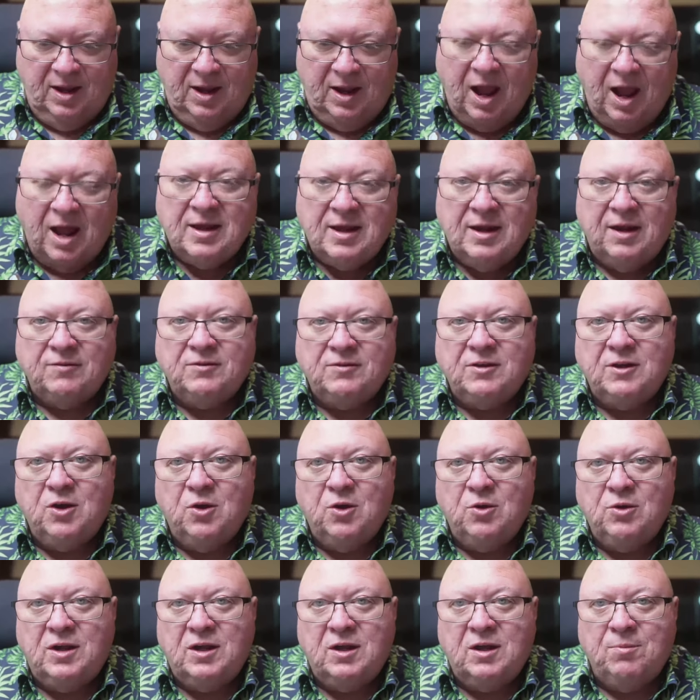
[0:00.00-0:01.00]
I'd have to
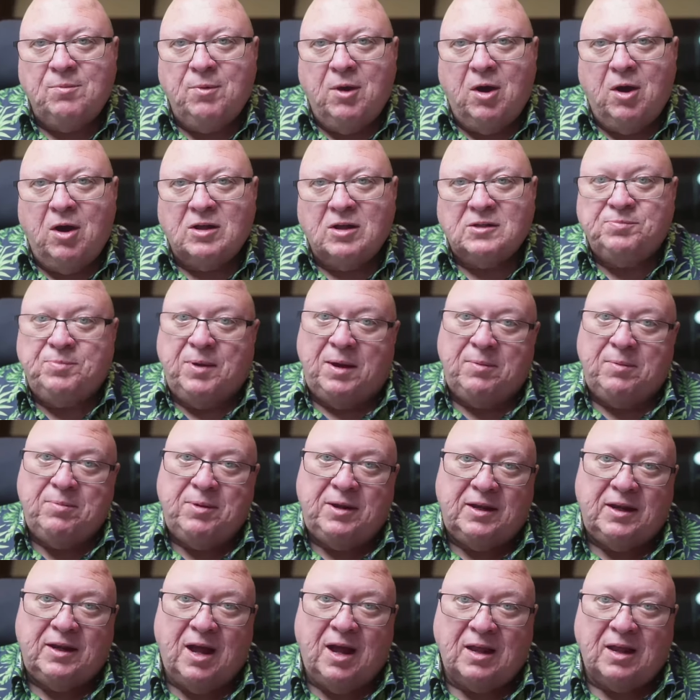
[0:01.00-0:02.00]
go get a boss.
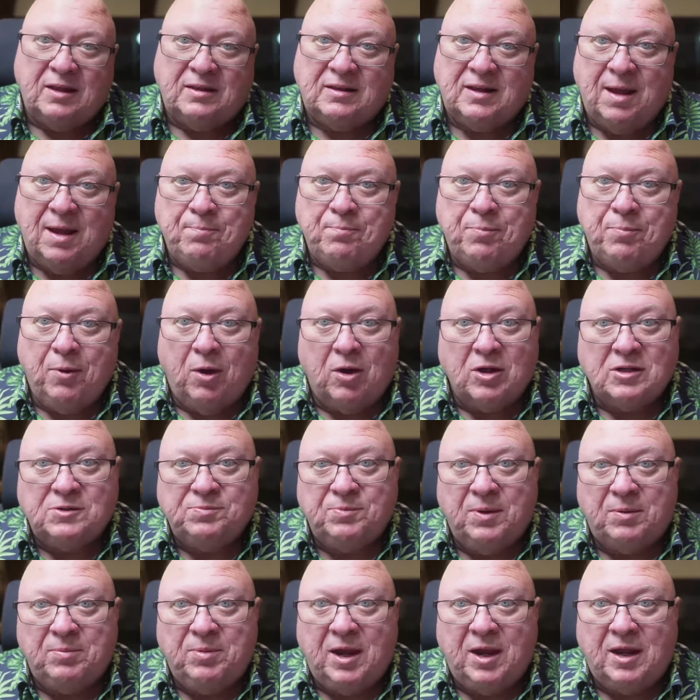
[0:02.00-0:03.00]
Maybe not that boss.
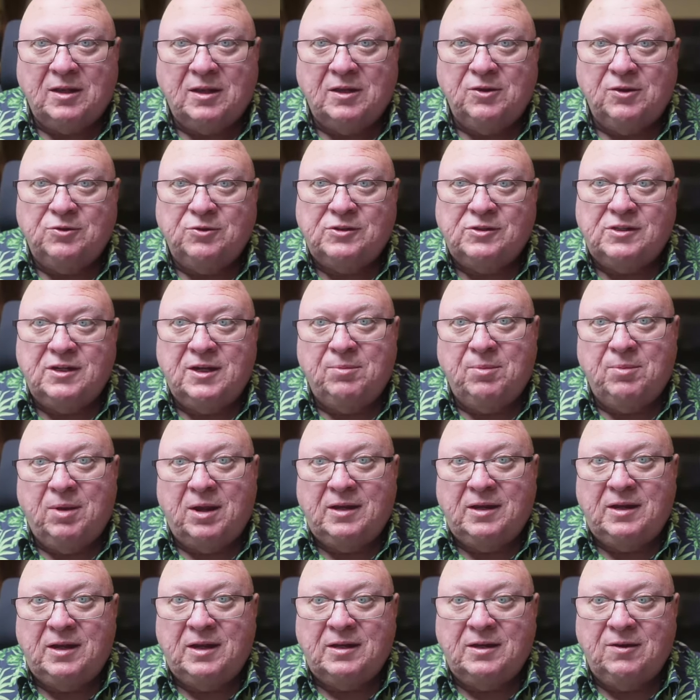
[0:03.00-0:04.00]
Maybe I'd lose him.
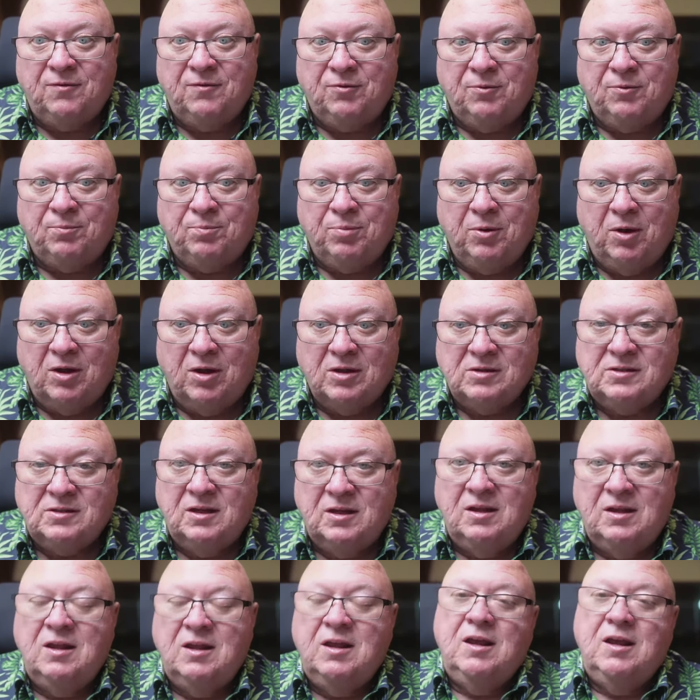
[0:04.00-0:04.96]
I need a different boss.